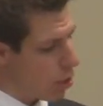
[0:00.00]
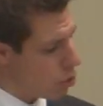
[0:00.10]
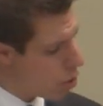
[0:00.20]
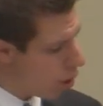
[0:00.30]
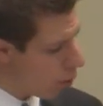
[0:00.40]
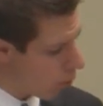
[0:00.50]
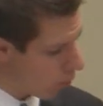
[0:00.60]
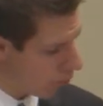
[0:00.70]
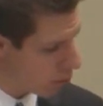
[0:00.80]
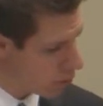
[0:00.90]

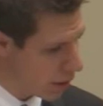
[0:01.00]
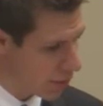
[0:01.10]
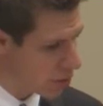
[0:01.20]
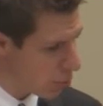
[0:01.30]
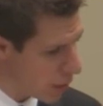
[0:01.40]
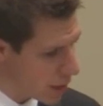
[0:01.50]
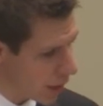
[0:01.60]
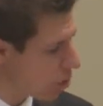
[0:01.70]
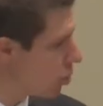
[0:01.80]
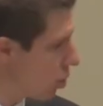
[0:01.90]
Know, first, he gives three
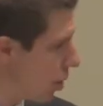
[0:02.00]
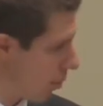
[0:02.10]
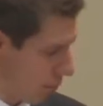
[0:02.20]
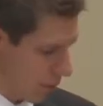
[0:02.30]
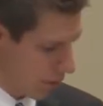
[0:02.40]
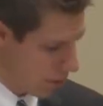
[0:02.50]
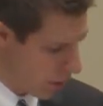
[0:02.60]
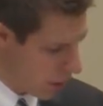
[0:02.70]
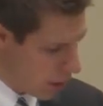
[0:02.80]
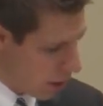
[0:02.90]
things to know.
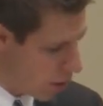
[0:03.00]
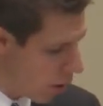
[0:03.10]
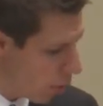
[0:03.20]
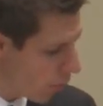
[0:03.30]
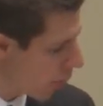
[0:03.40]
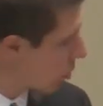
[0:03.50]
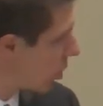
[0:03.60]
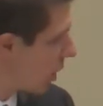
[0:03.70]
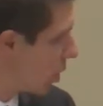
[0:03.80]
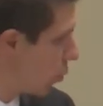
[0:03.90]
Know
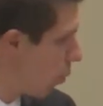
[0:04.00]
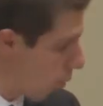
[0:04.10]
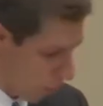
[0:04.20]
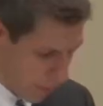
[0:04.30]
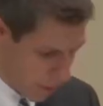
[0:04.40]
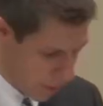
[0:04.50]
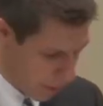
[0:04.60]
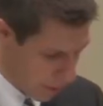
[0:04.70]
first that he's warped.